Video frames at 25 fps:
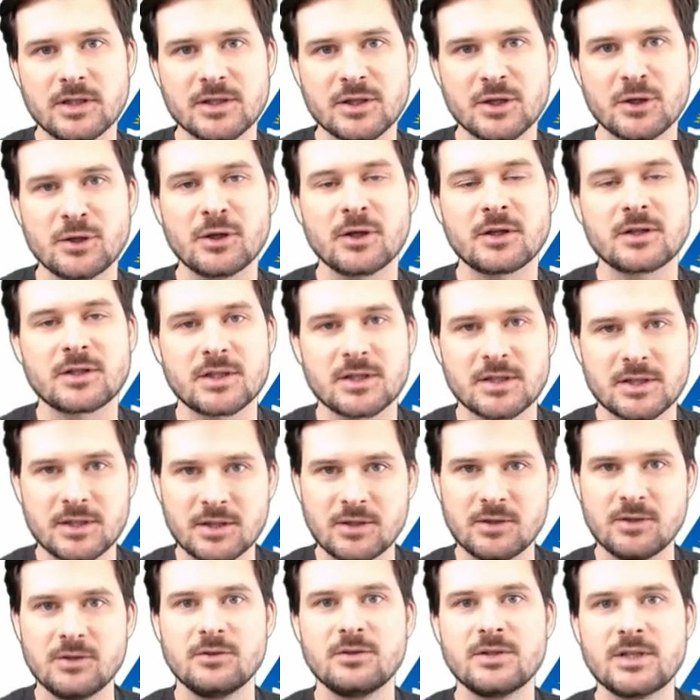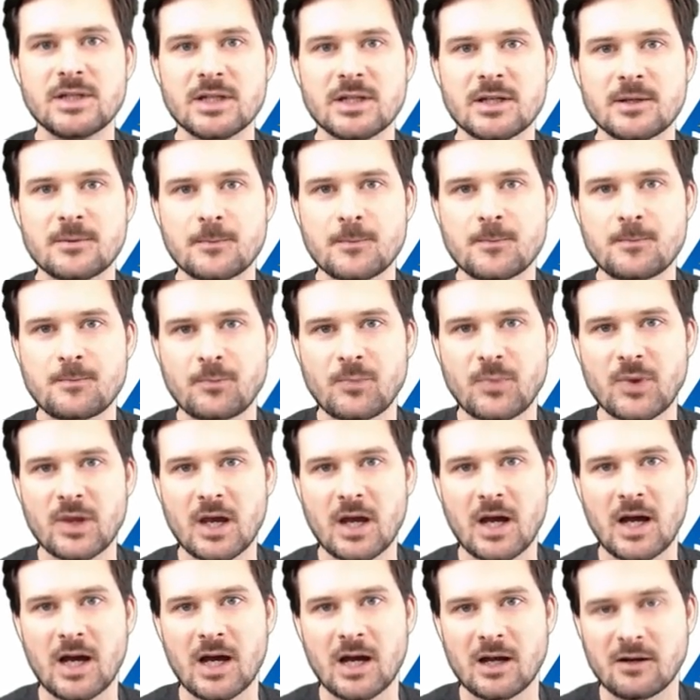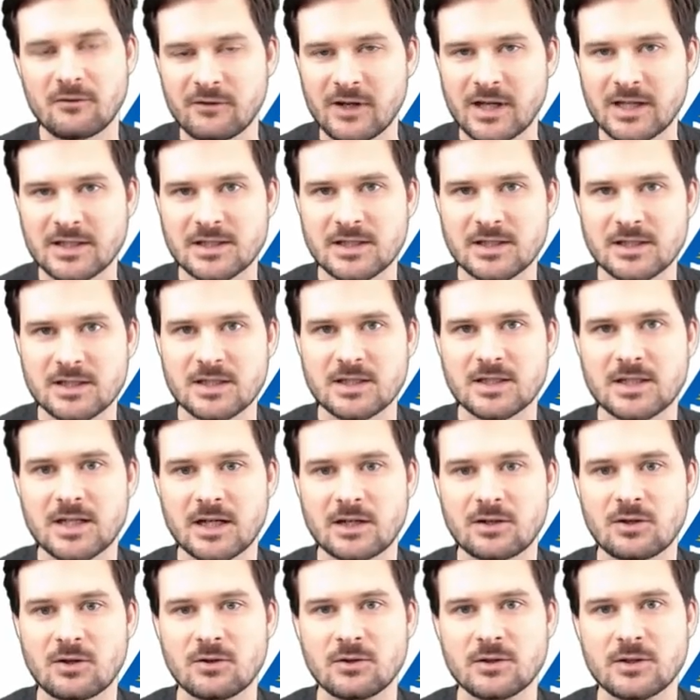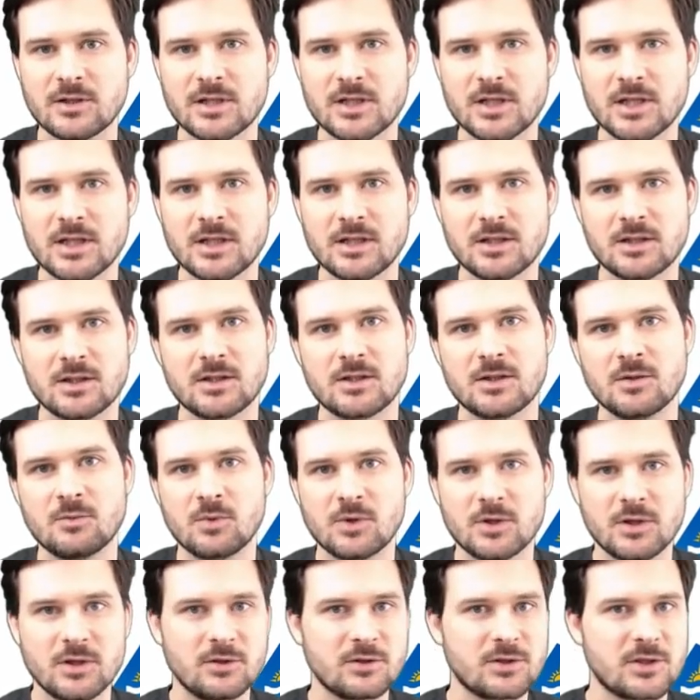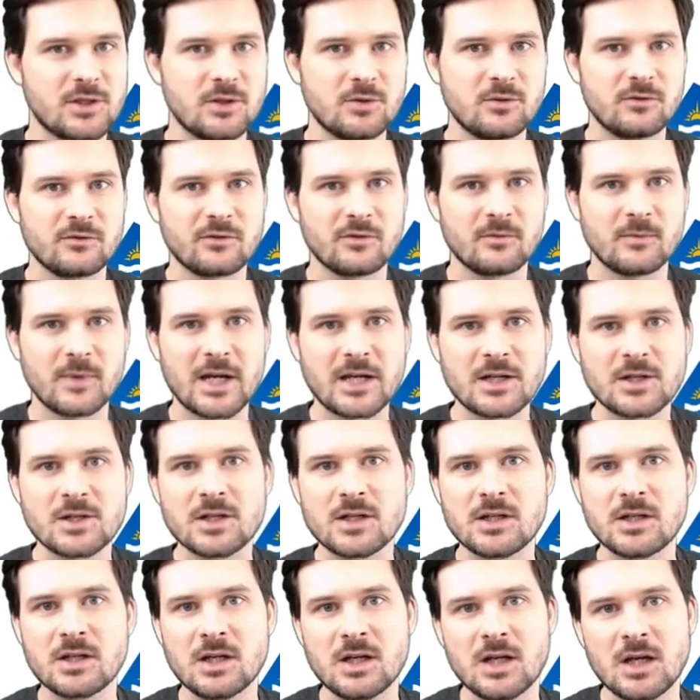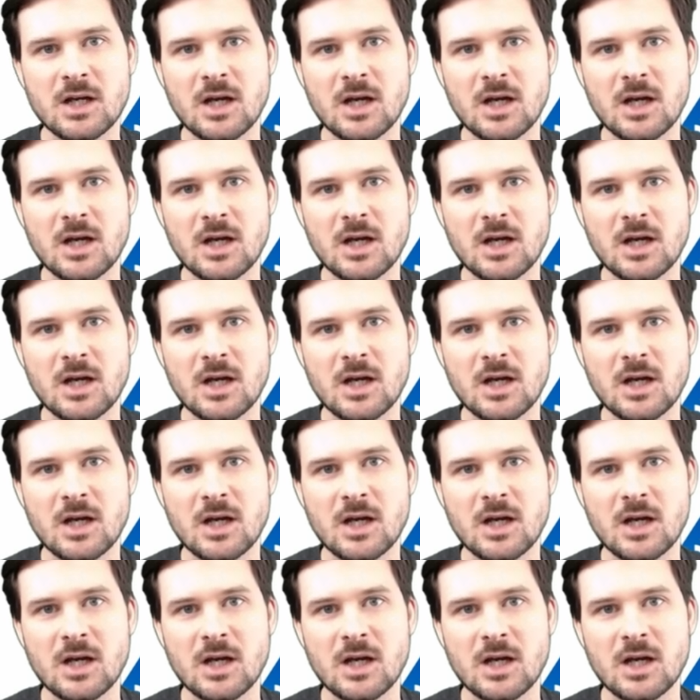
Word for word: So, not just using uh, advances in technology to produce new information,